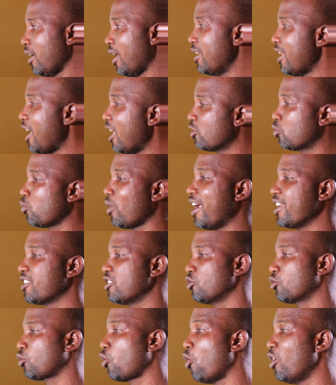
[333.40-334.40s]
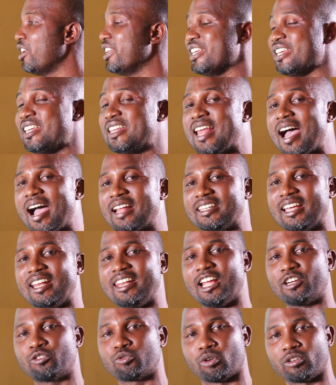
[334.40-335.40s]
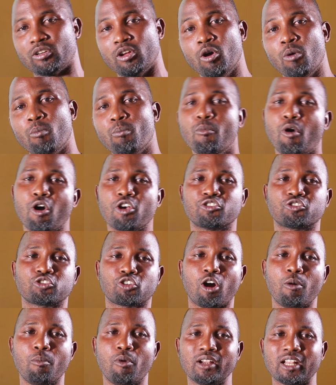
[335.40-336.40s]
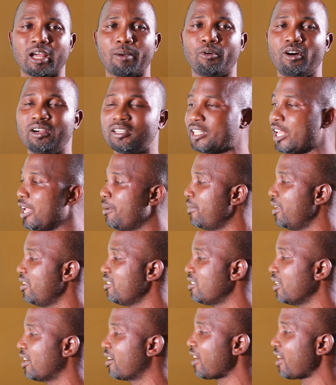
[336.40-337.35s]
And that's why it is called inert electrode. Most common among them is the